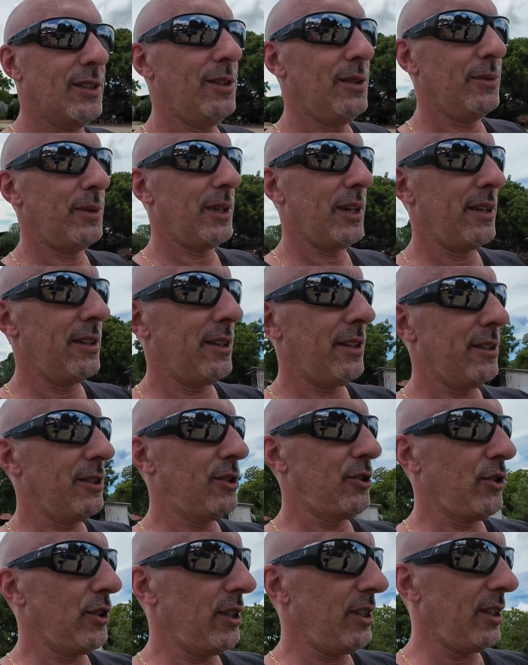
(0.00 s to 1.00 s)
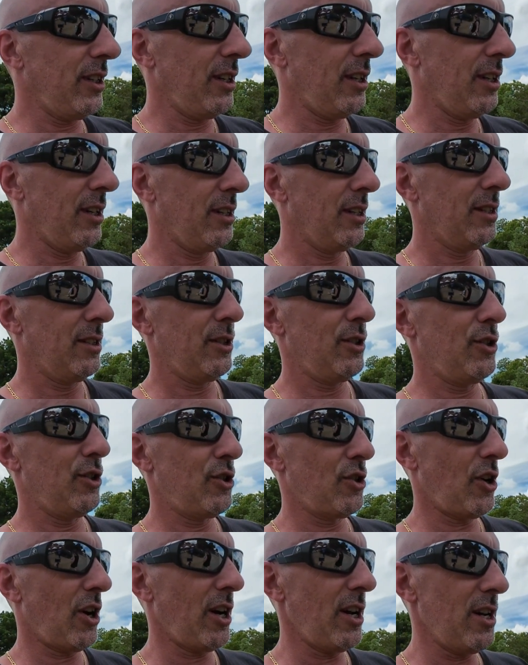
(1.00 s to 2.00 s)
Oh, we got another treat. Did you
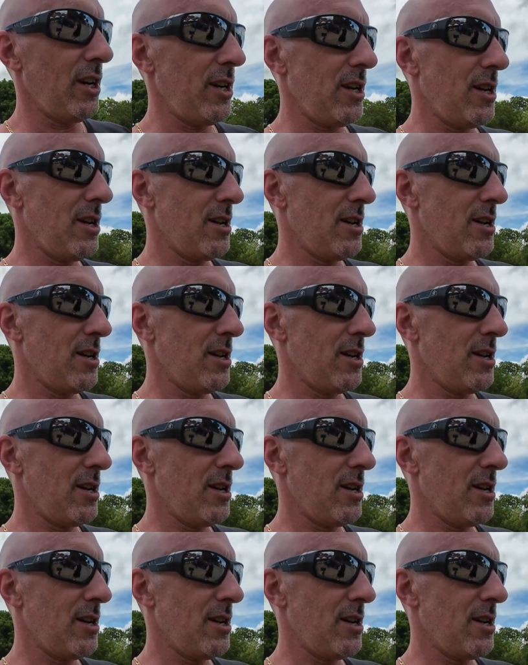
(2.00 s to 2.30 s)
try it?